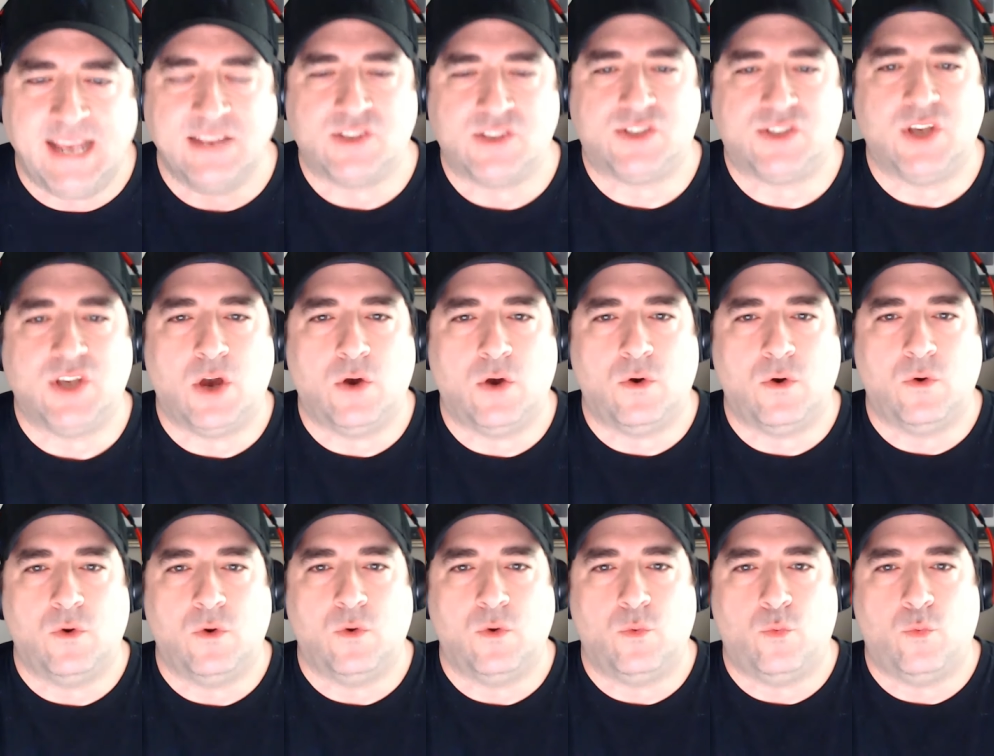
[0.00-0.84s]
And
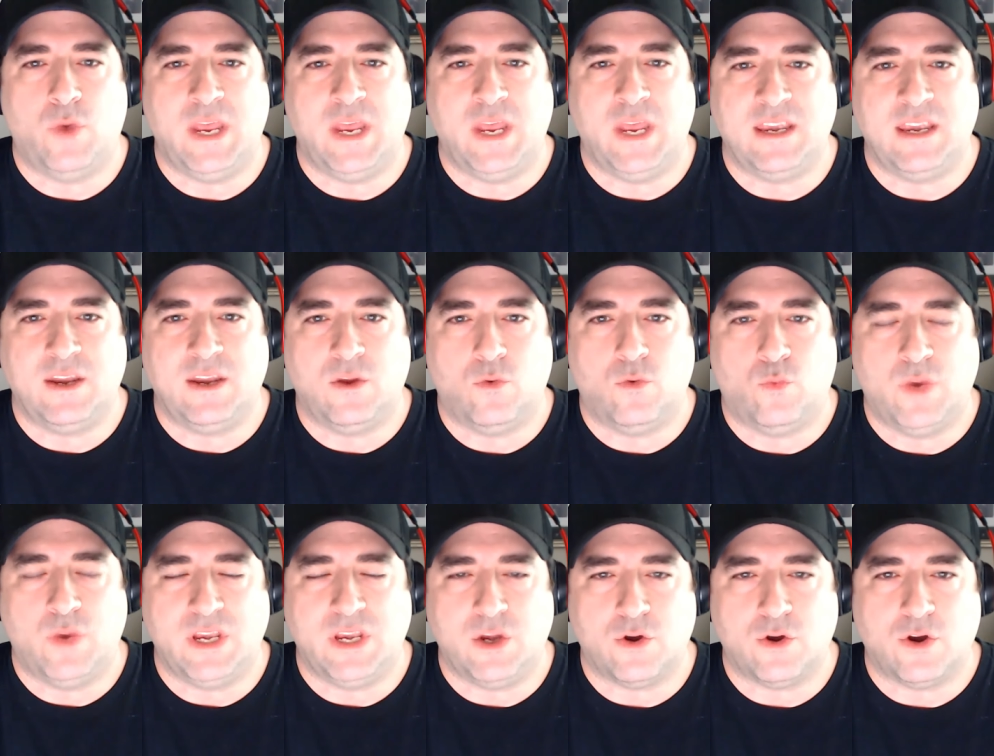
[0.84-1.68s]
so when
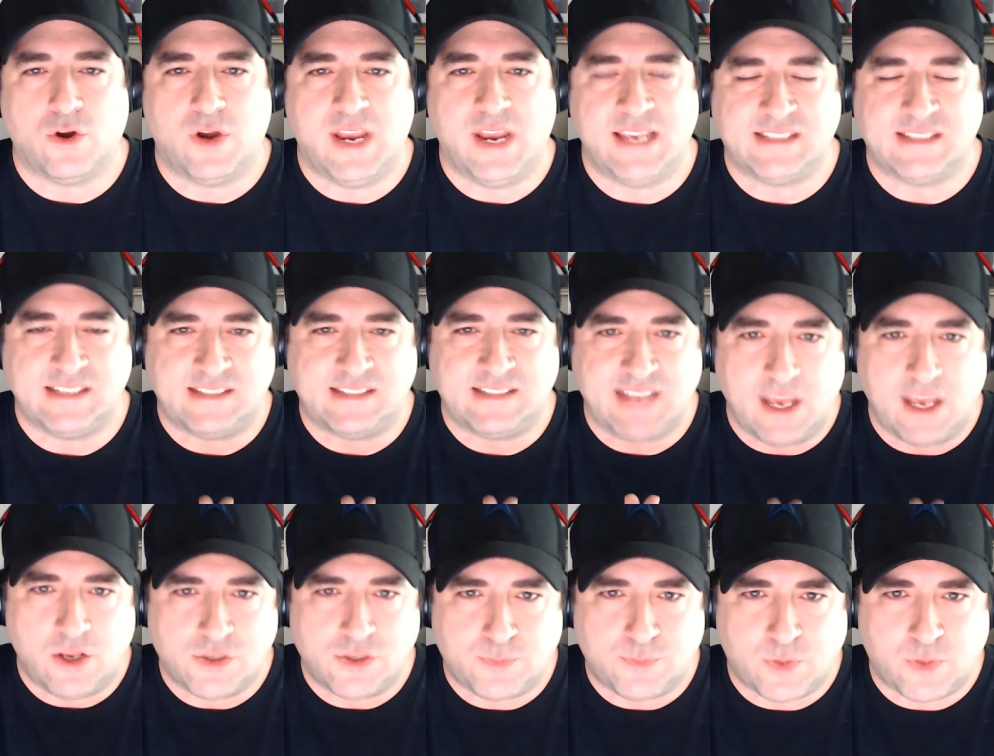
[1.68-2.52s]
when you're as a
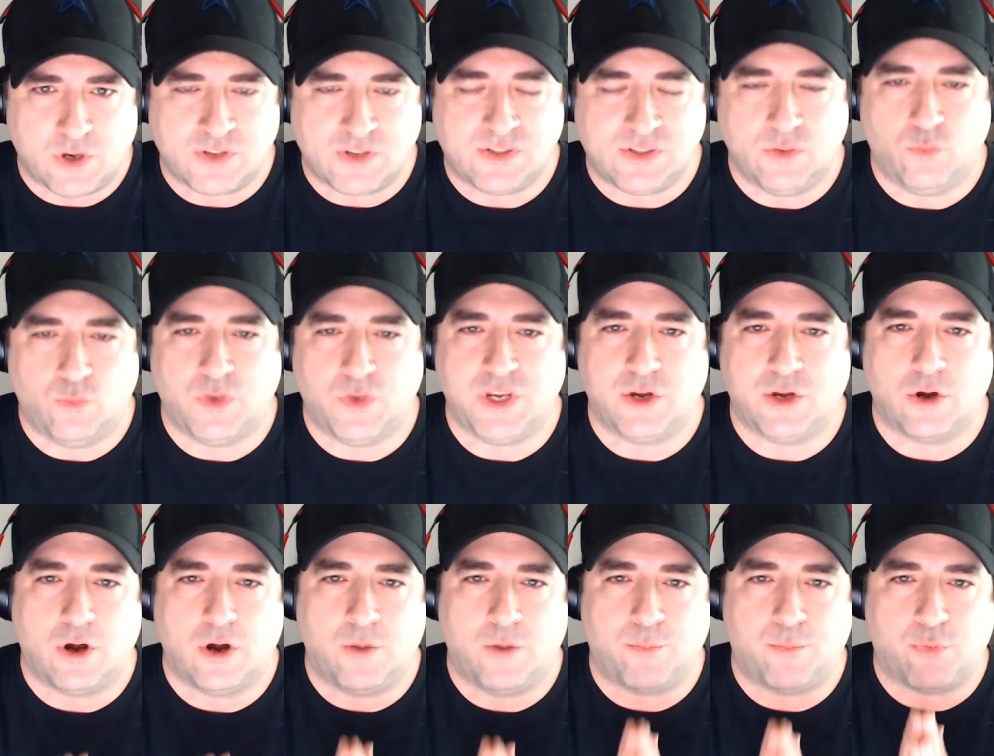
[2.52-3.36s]
salesperson, when
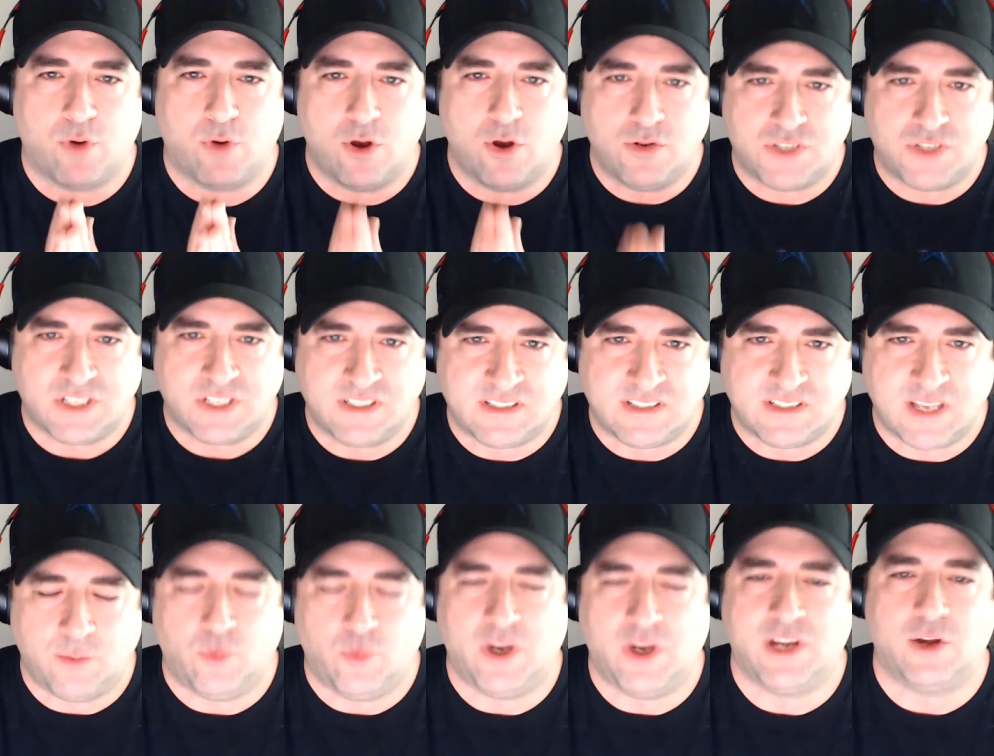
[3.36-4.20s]
you're approaching
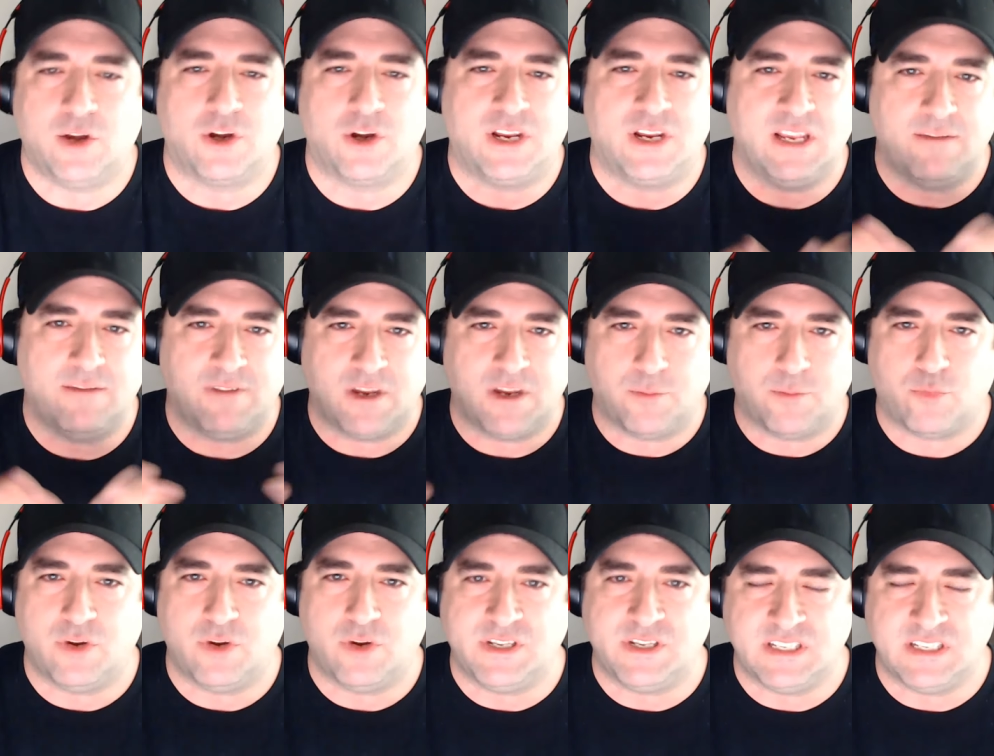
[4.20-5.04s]
someone, you're giving a
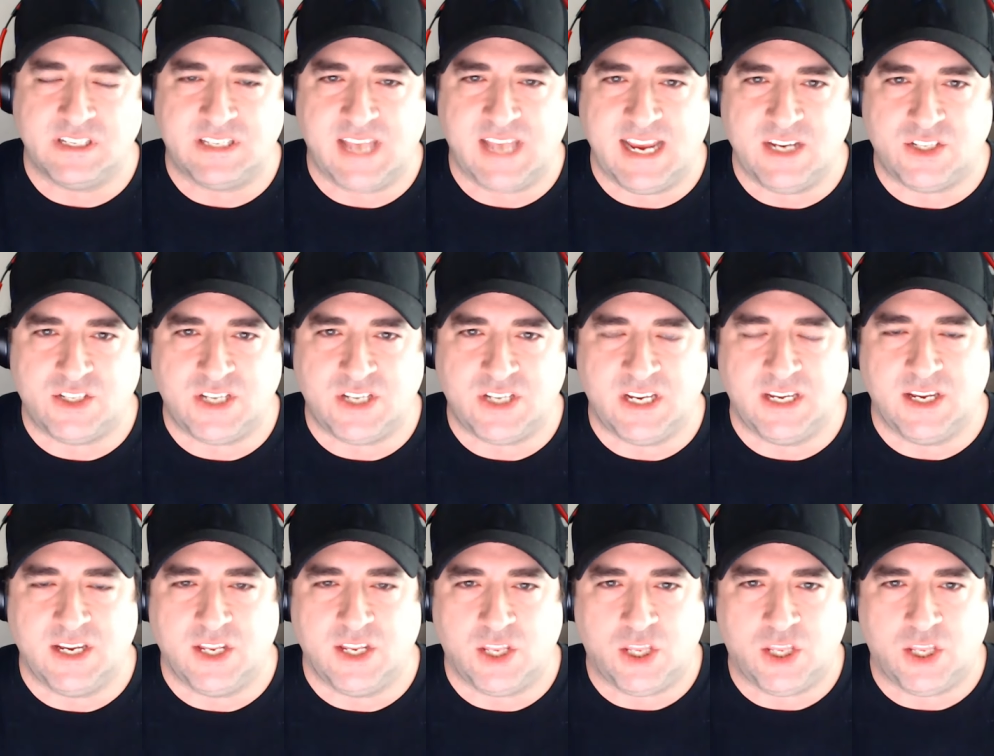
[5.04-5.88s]

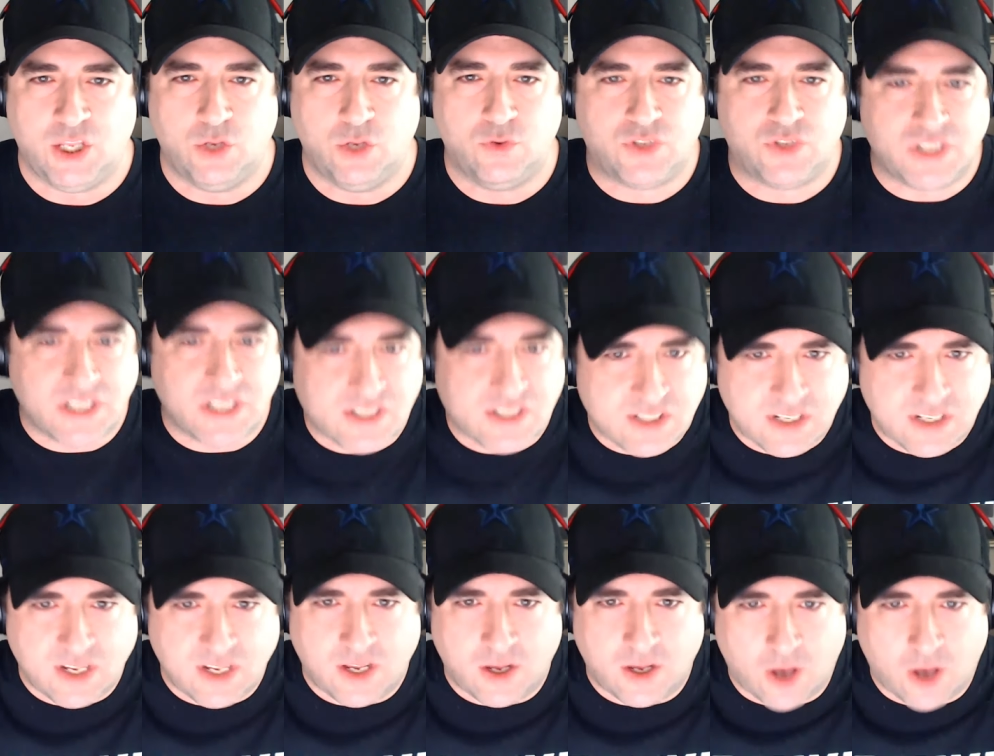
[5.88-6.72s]
presentation, you just
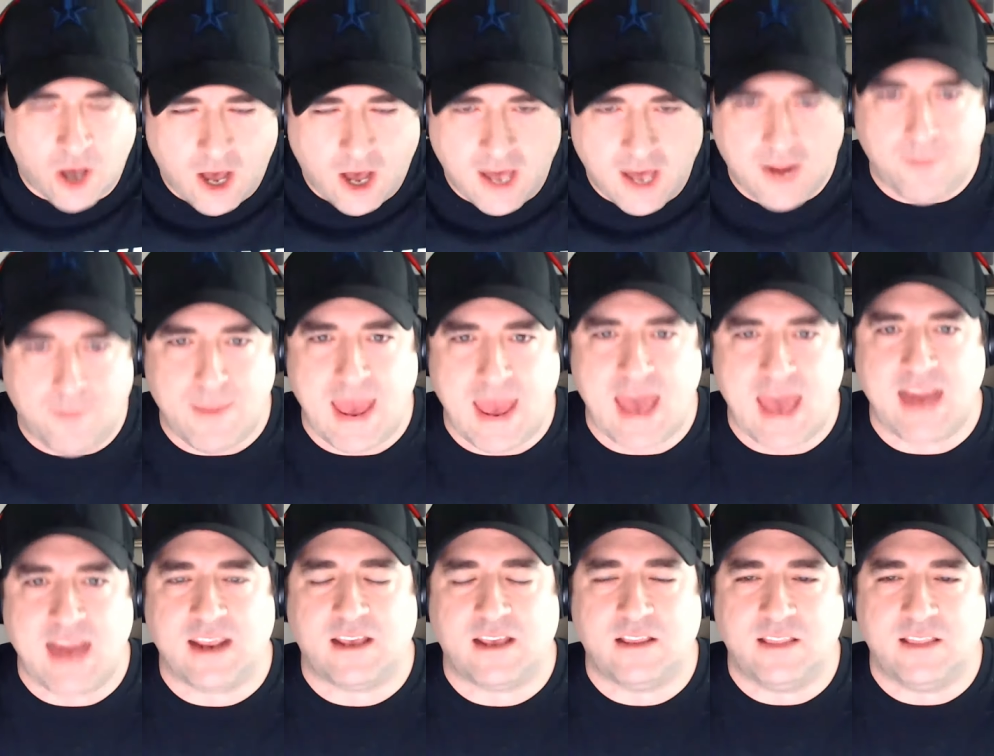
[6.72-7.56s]

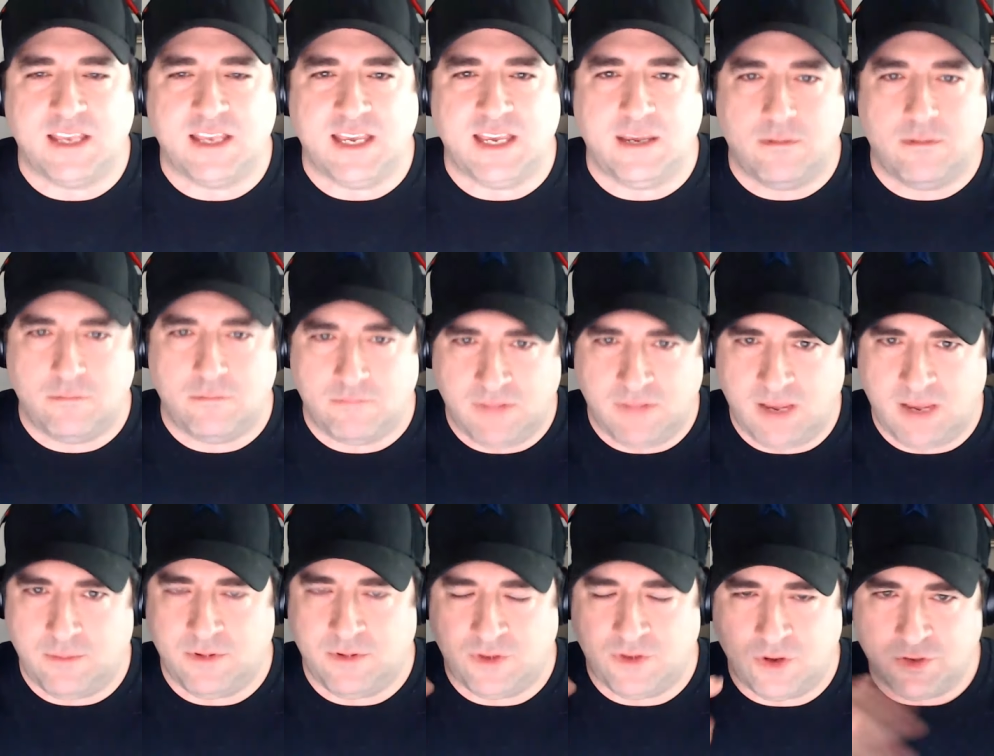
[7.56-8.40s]
automatically
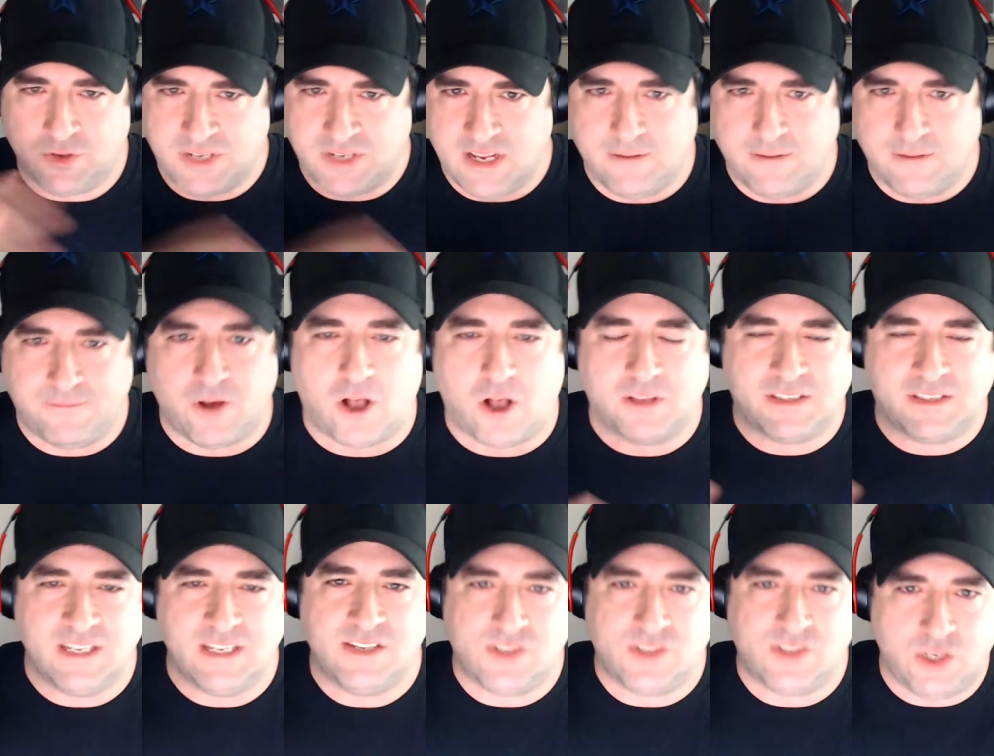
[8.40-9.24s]
your
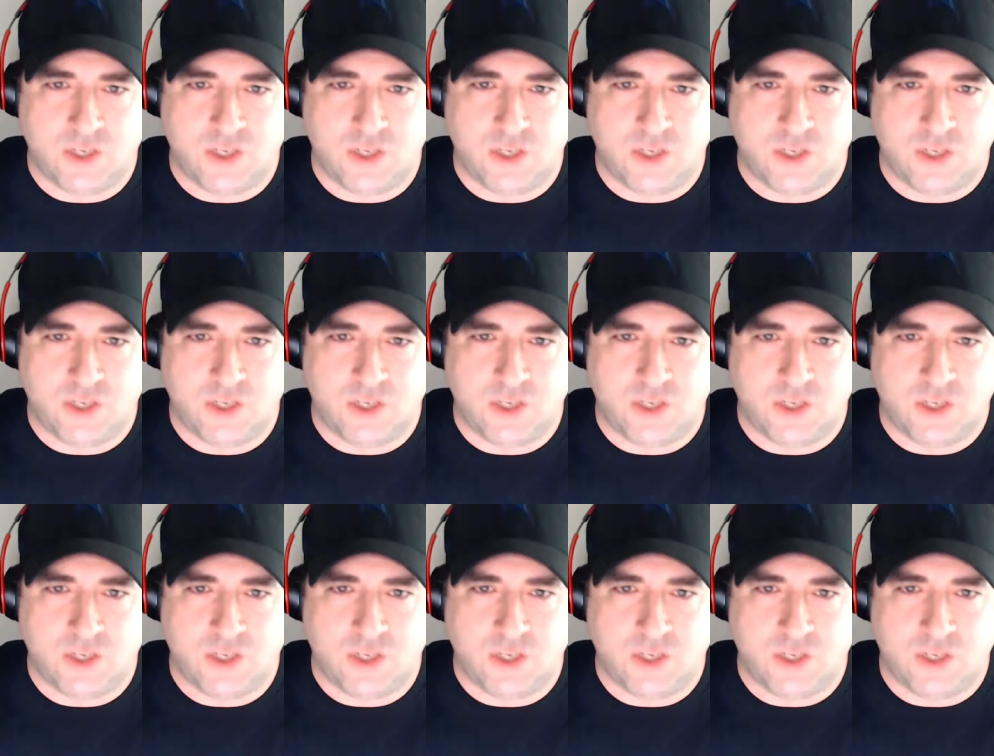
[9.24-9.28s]
default is